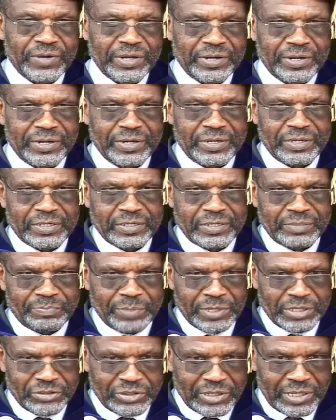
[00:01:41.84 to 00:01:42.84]
very
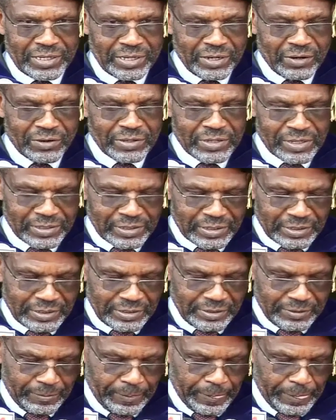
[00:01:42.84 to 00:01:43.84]
specially
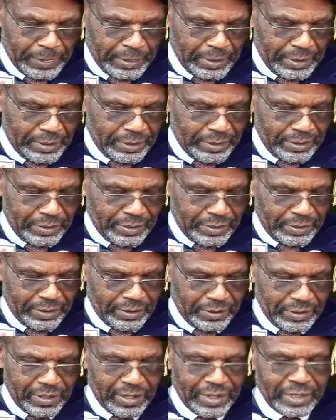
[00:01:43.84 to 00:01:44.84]
honored
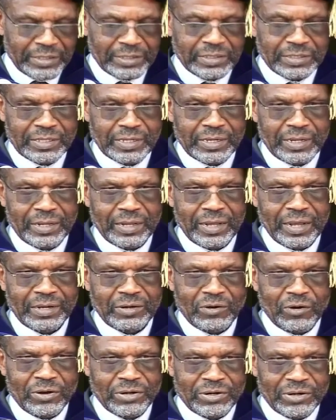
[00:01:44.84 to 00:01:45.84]
that
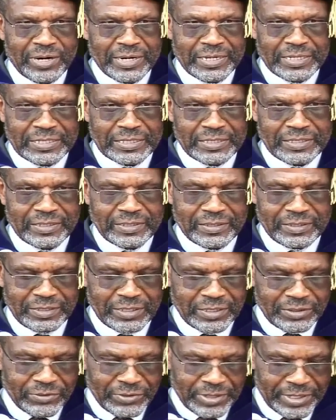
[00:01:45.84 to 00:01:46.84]
an
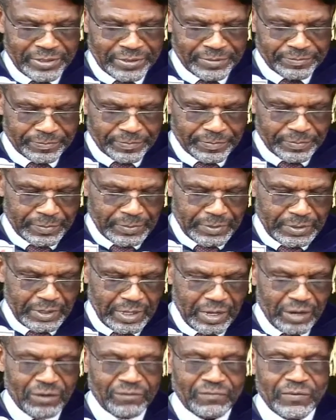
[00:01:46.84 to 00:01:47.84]
honorary degree,
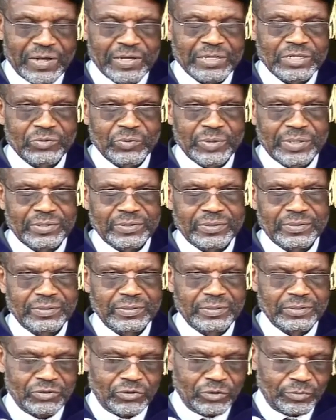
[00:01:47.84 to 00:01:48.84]
our first
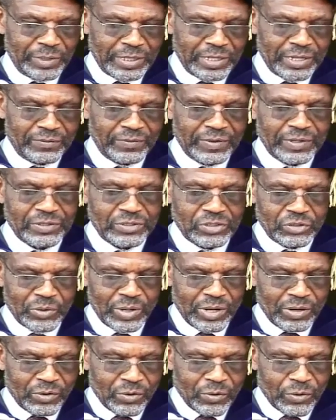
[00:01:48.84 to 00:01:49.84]
one, should be given
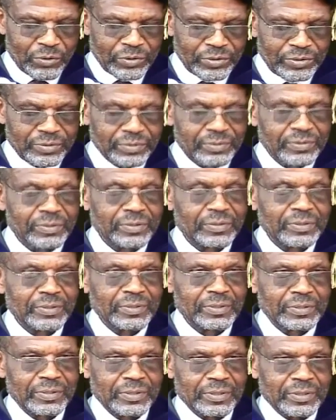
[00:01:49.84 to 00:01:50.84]
to our own,
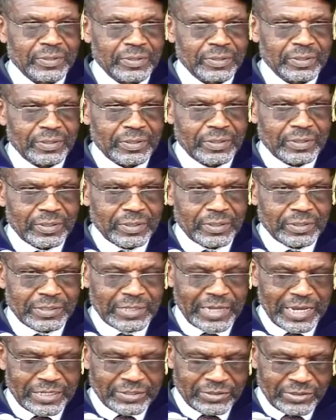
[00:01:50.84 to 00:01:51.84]

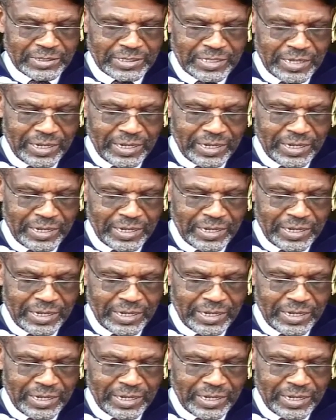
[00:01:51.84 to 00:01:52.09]
Titus